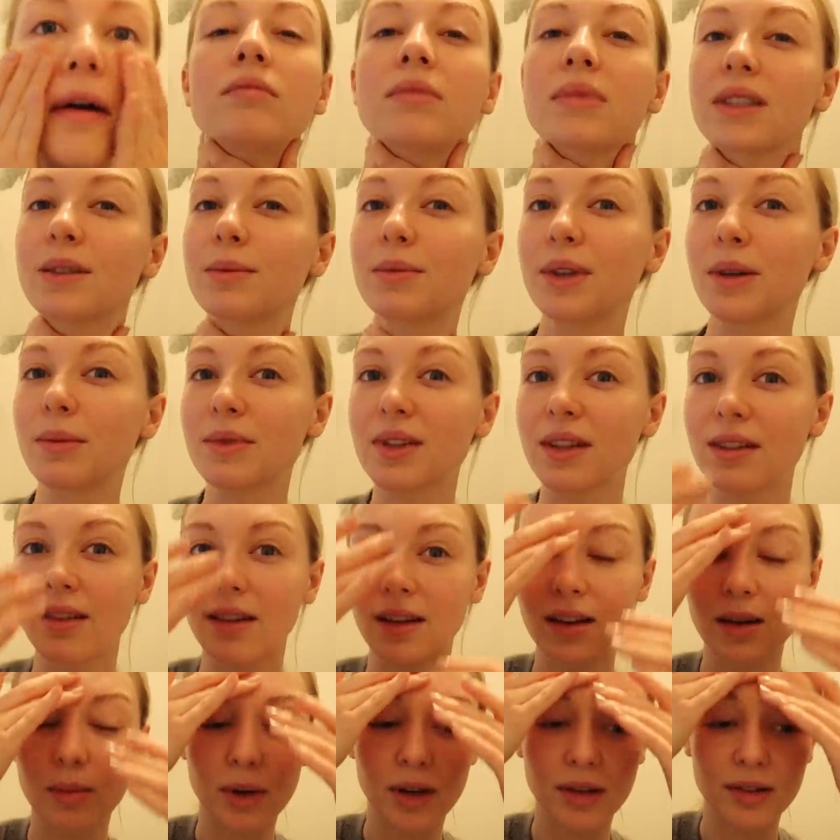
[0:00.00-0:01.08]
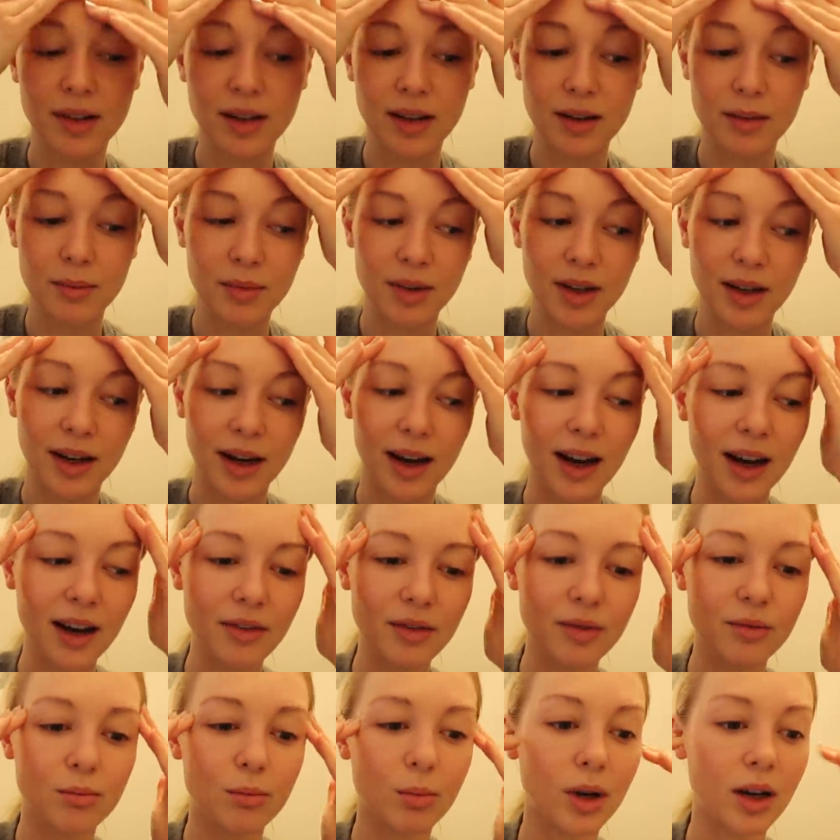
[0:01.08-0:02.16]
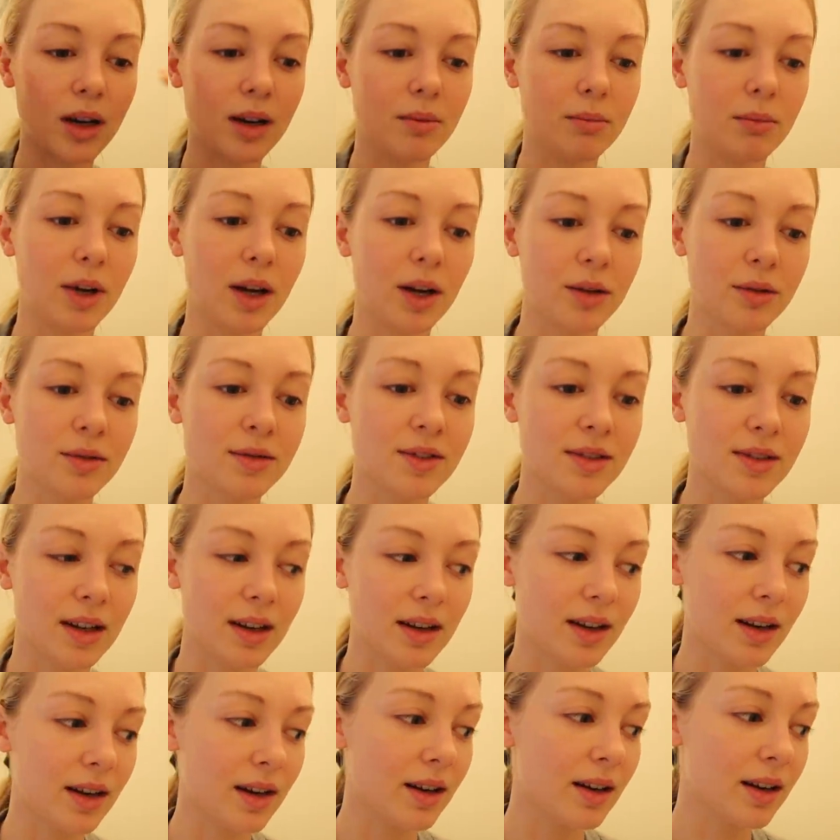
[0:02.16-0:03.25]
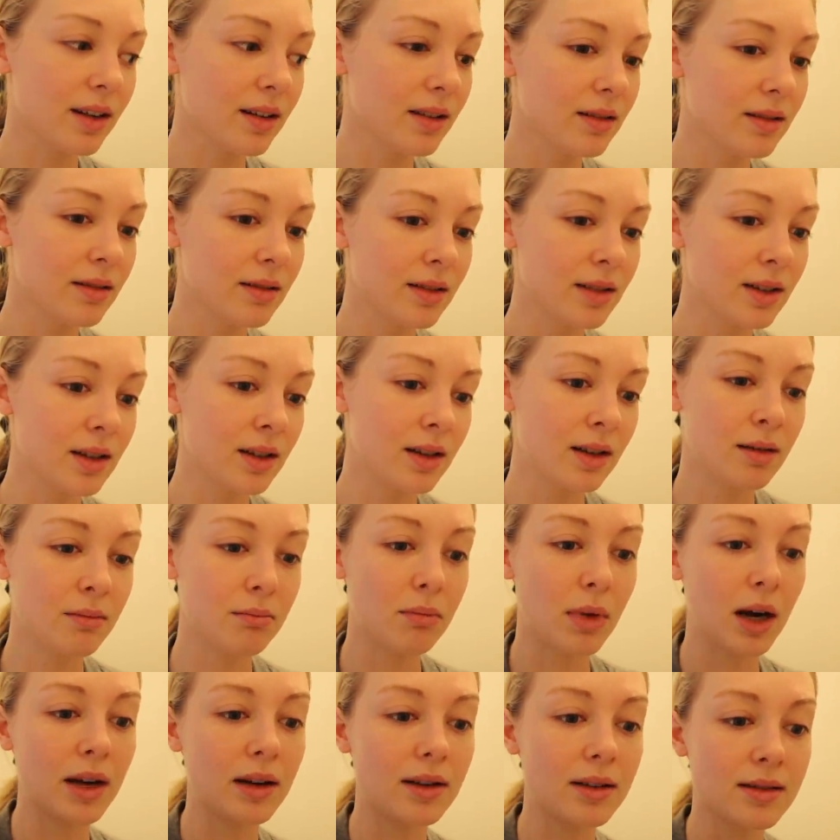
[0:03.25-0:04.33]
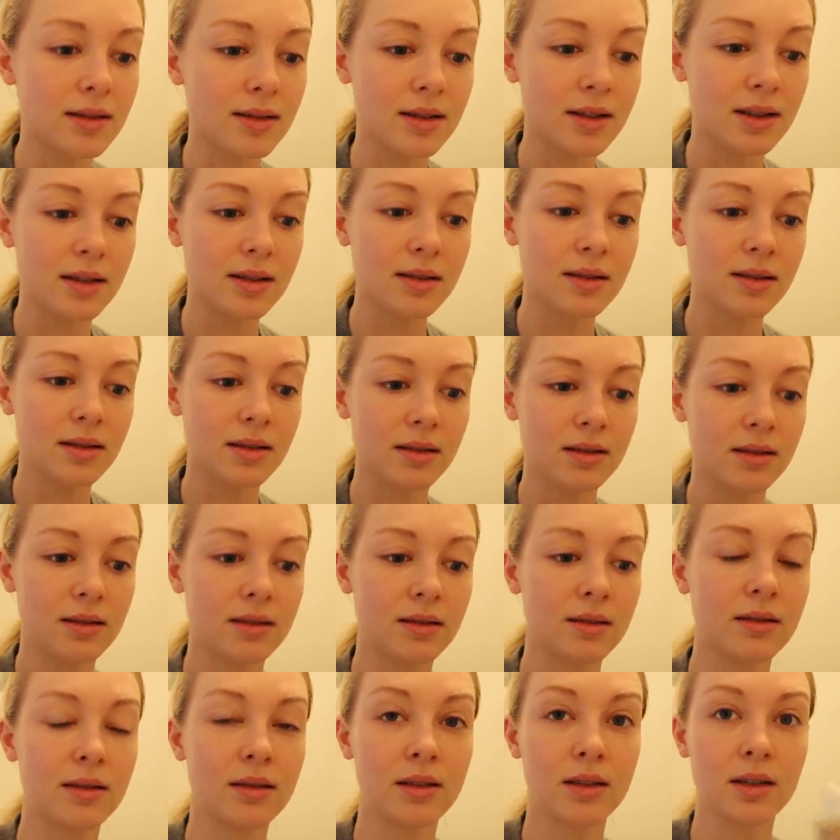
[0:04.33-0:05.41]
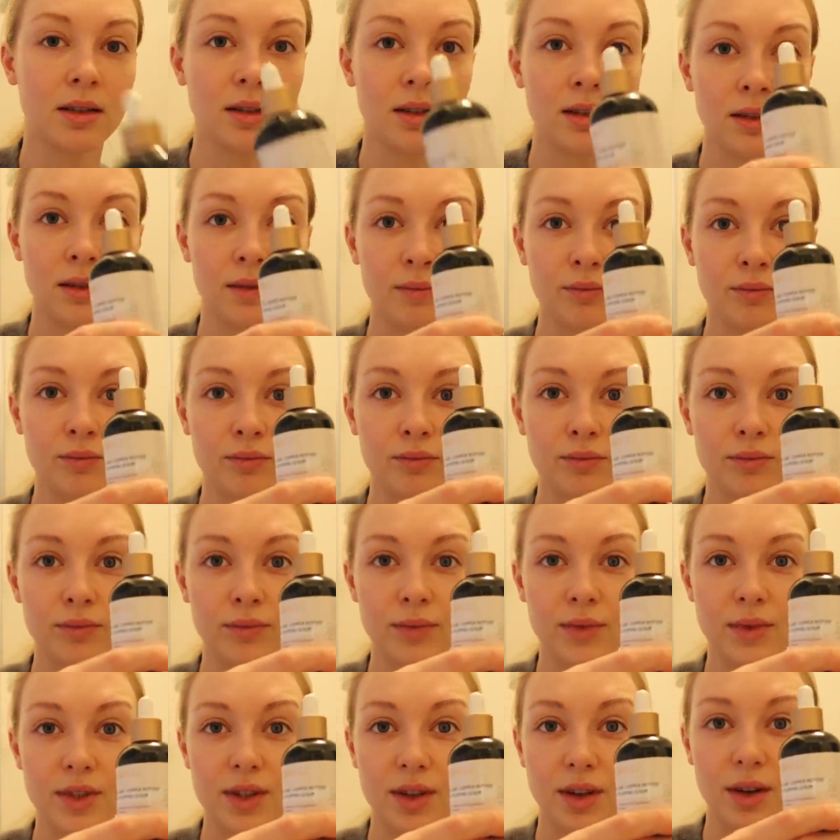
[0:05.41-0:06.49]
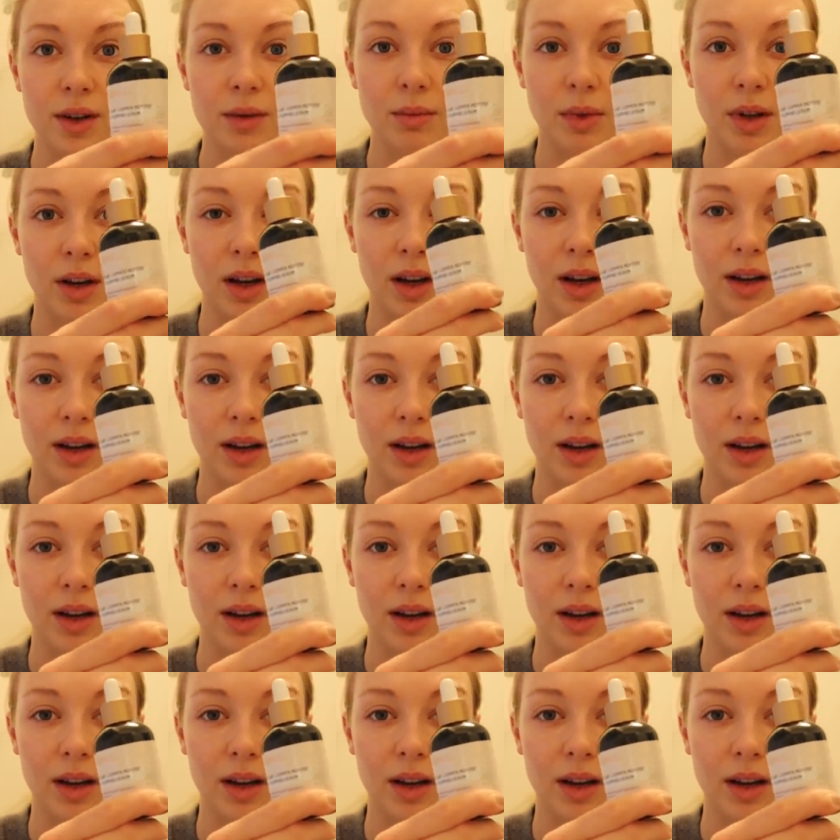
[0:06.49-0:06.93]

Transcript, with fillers: Sometimes I think about that. I'm like, I haven't bought my own skincare minus this serum that I